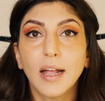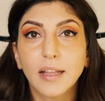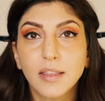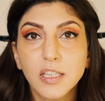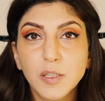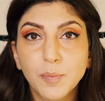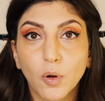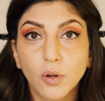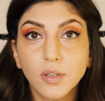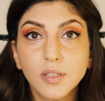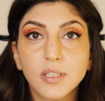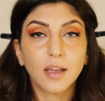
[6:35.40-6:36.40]
At this
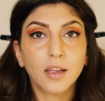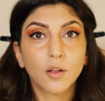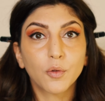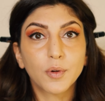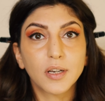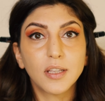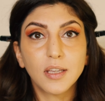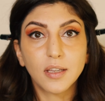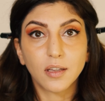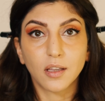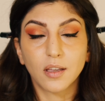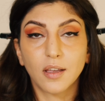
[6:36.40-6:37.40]
point I
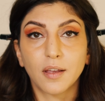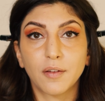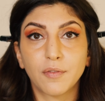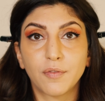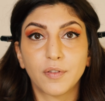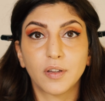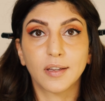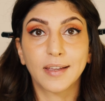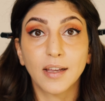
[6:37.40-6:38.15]
already have uh,